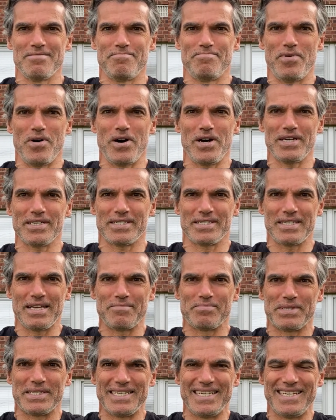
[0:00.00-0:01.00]

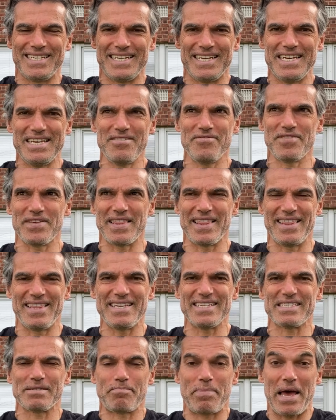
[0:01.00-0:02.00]
Biceps in. Even
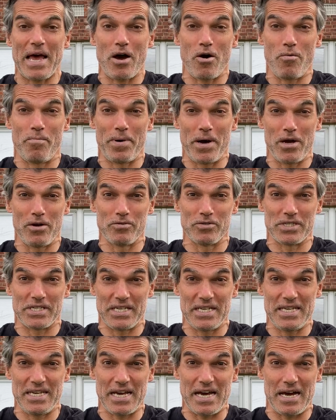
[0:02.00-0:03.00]
this power pose
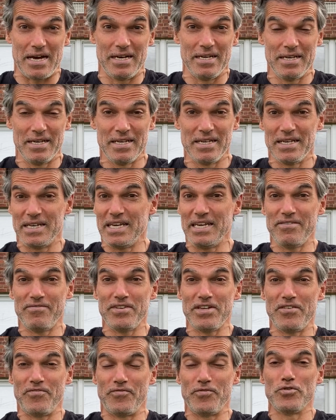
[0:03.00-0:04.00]
here,
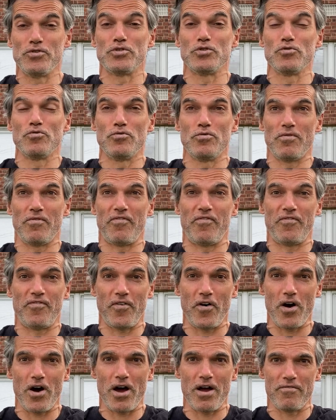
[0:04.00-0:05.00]
even if you do
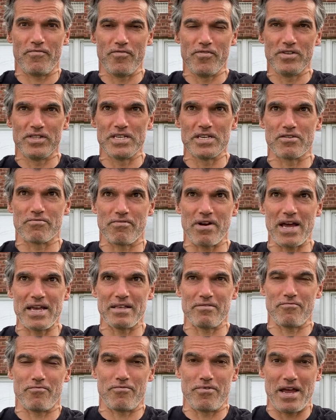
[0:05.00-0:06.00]
5 really great
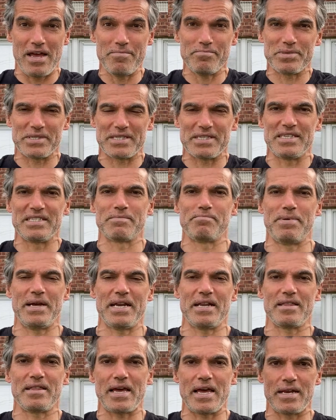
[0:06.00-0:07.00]
reps, is
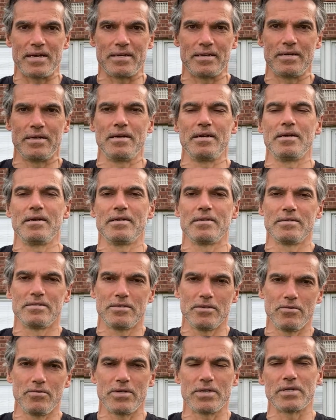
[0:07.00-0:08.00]
better than
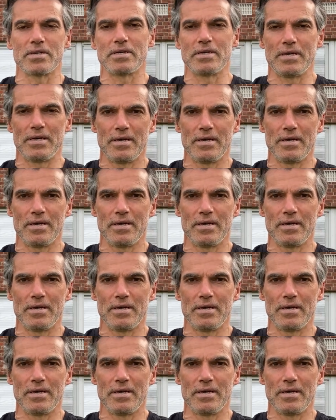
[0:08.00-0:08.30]
doing,